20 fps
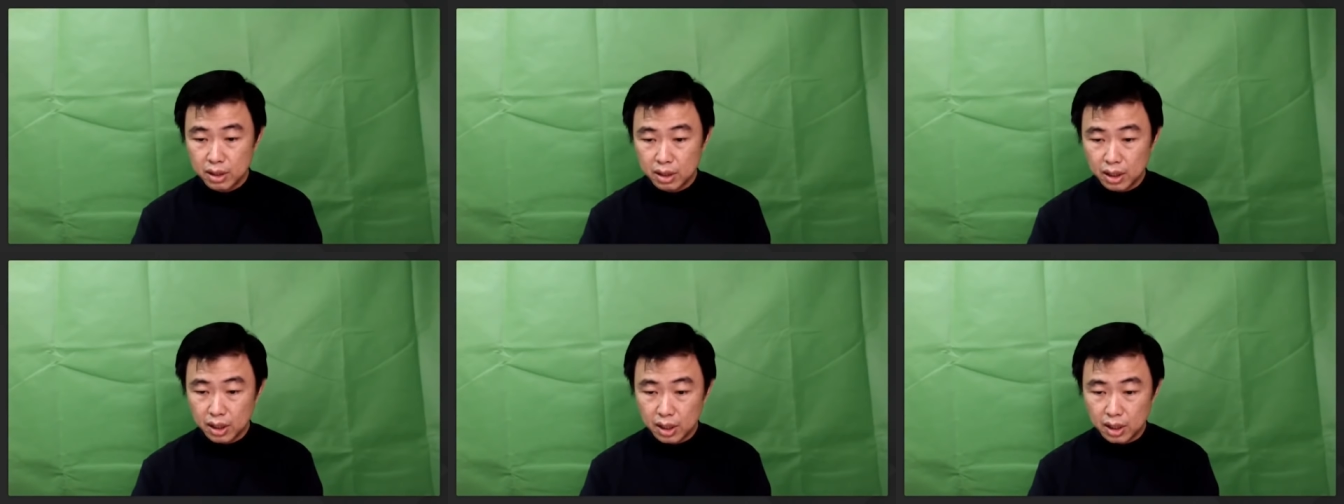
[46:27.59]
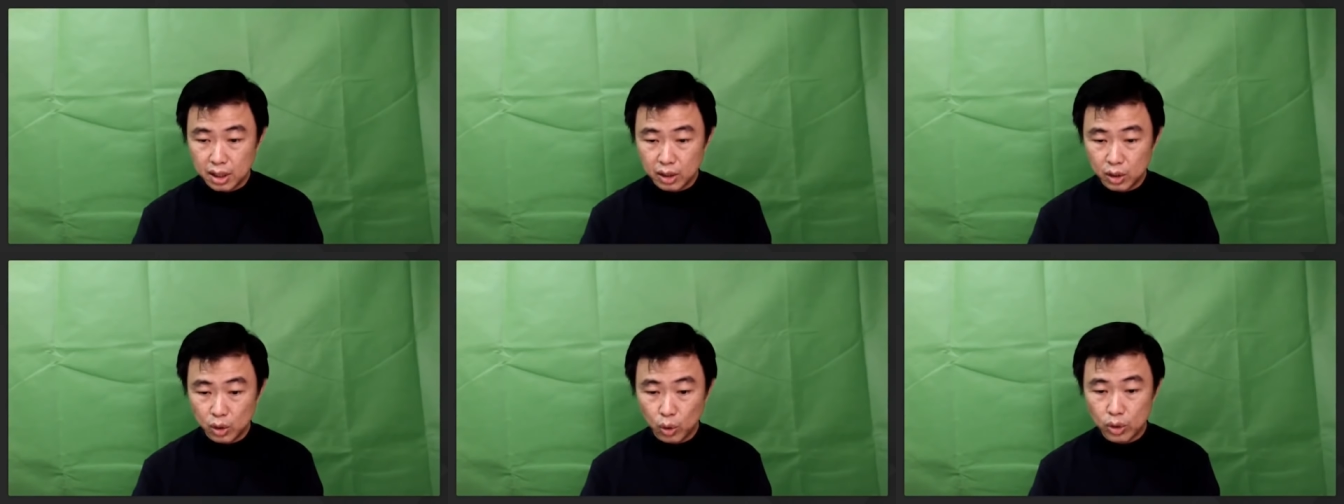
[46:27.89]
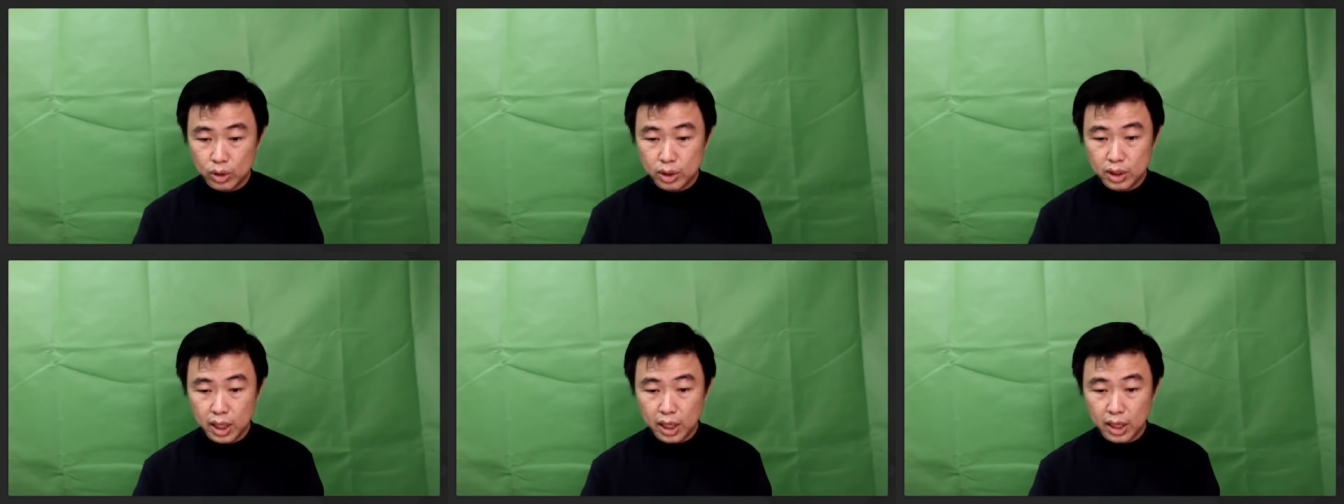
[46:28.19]
Uh,
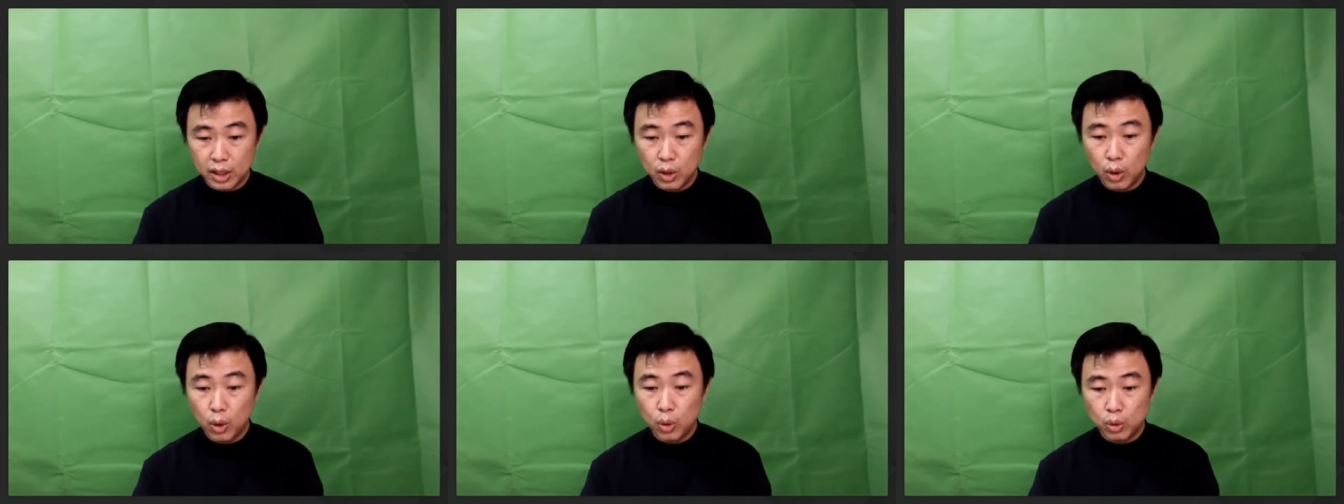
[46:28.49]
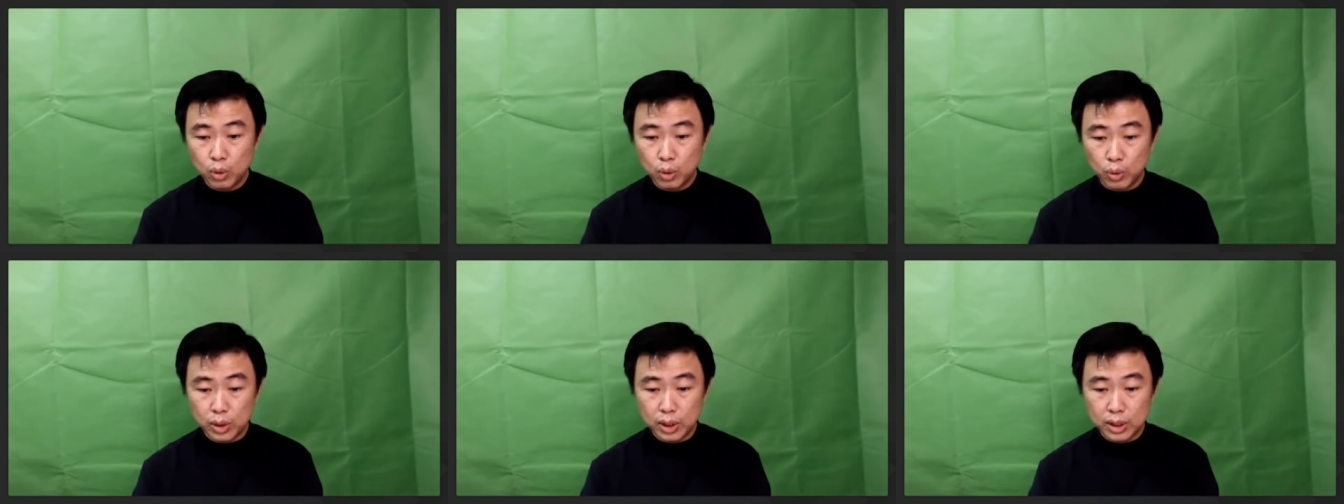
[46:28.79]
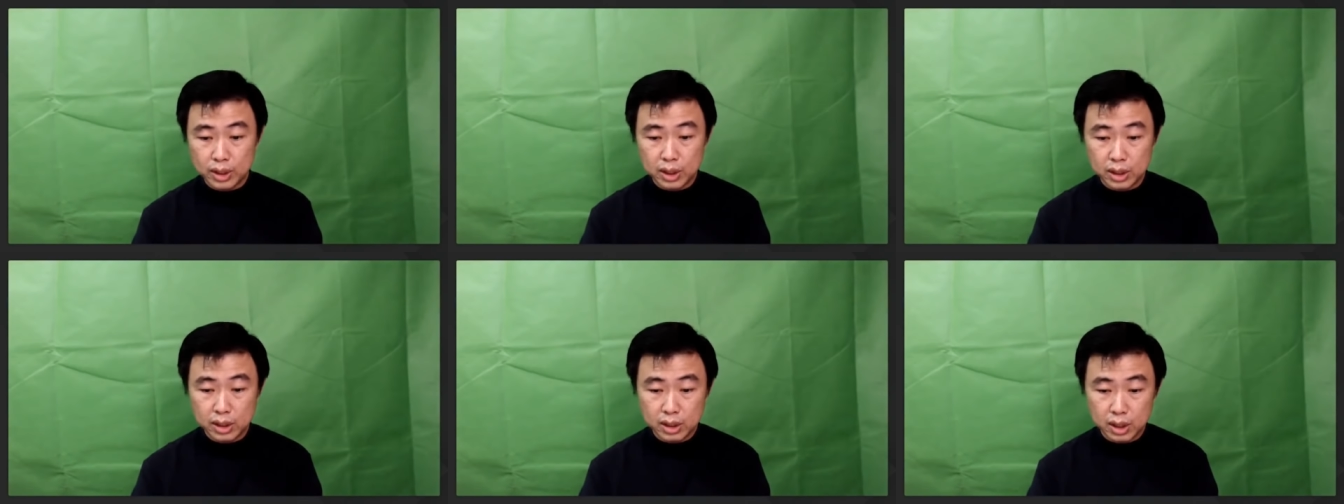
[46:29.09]
don't say no to
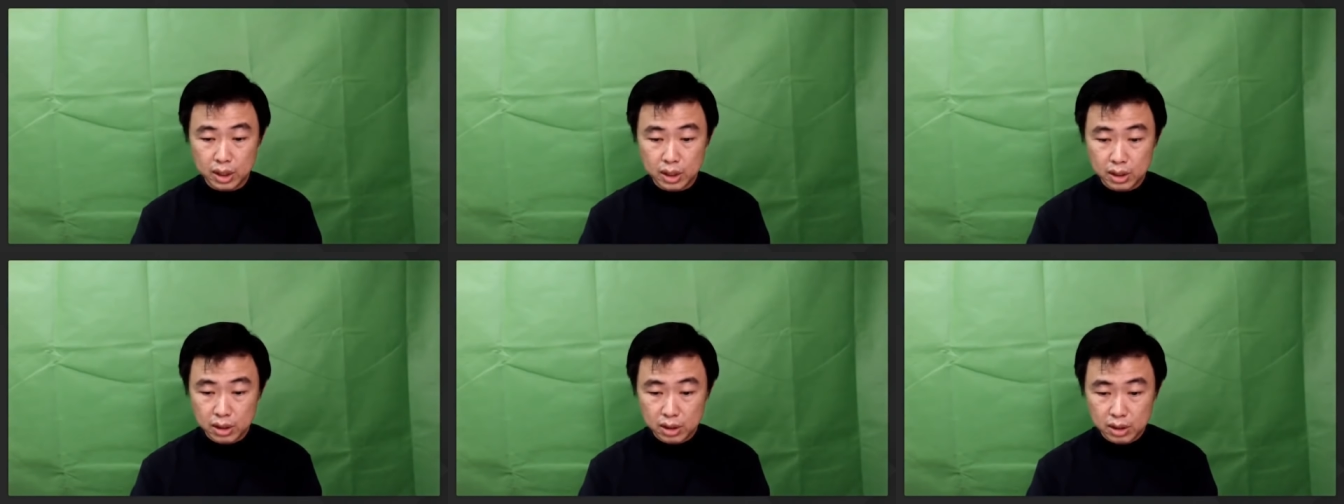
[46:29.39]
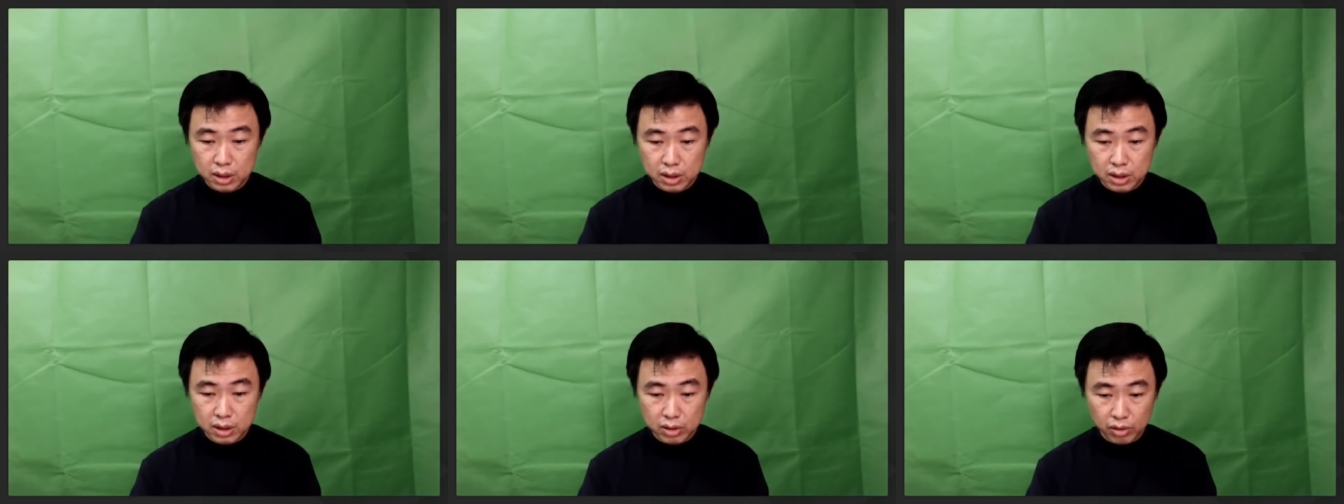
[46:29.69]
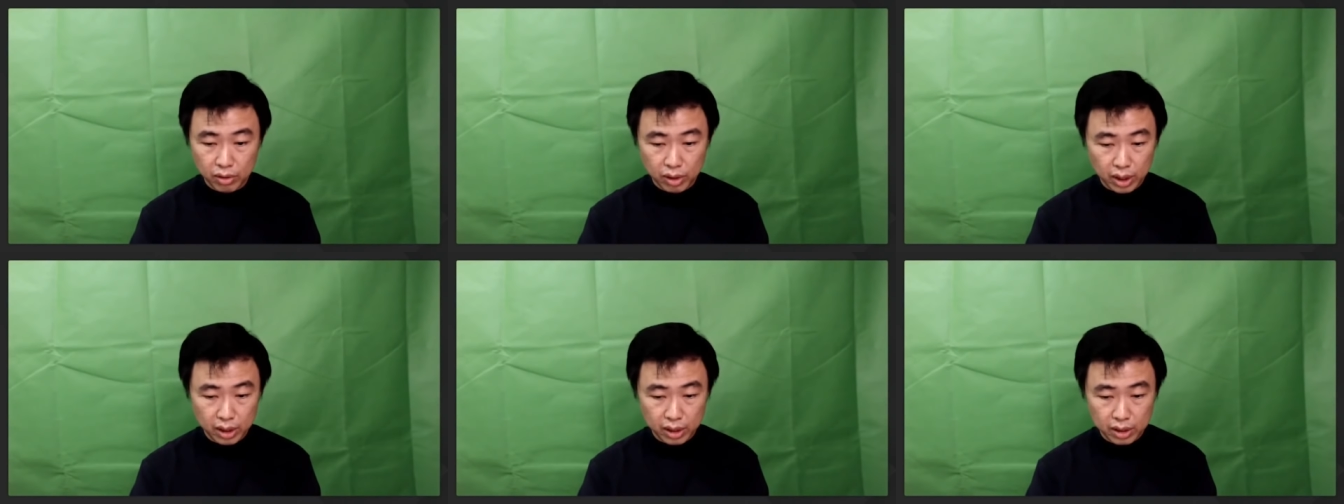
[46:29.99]
assistant,
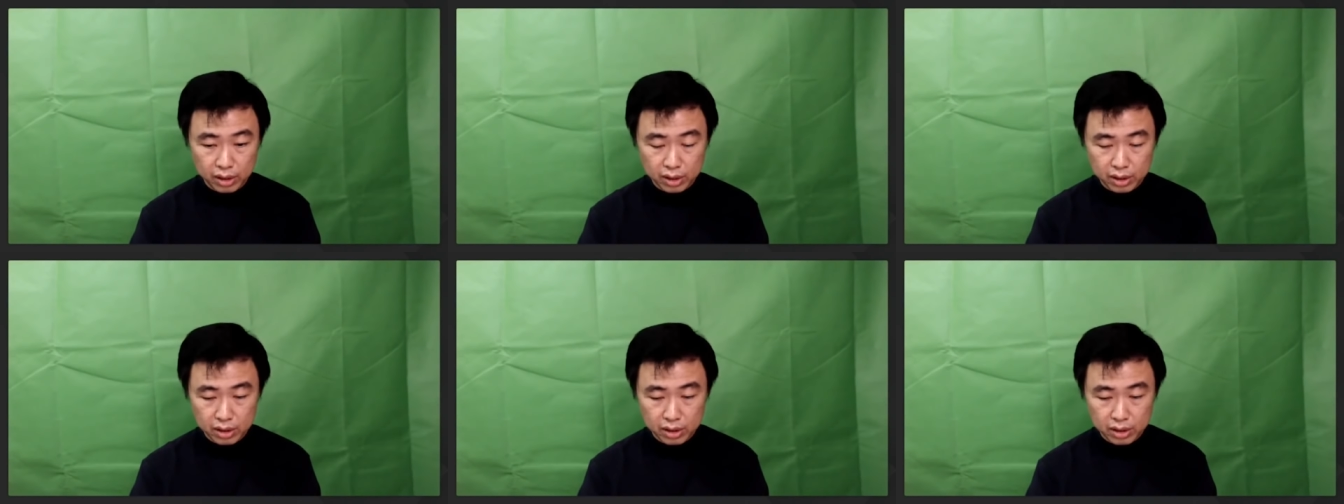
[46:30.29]
right?